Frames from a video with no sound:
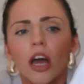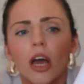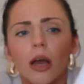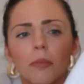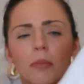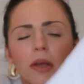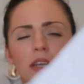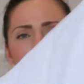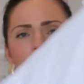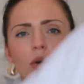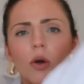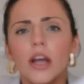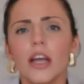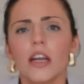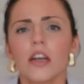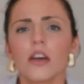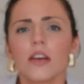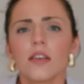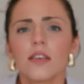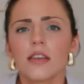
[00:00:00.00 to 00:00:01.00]
Um, it's
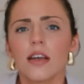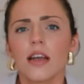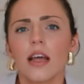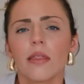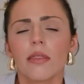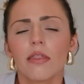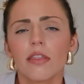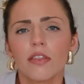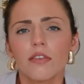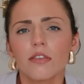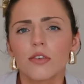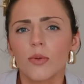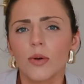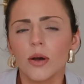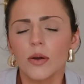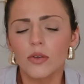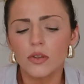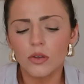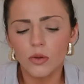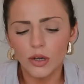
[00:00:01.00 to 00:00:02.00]
quite a nice length as
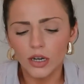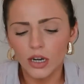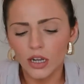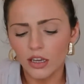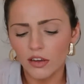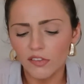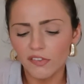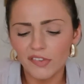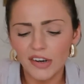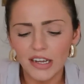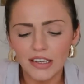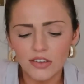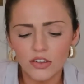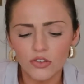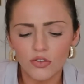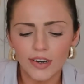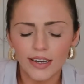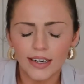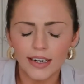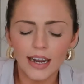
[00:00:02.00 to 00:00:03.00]
well. It's quite like a
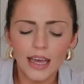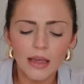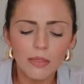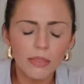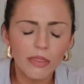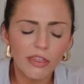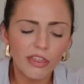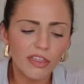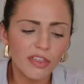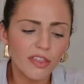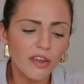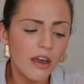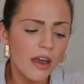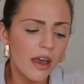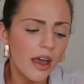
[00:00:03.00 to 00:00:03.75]
fluttering length.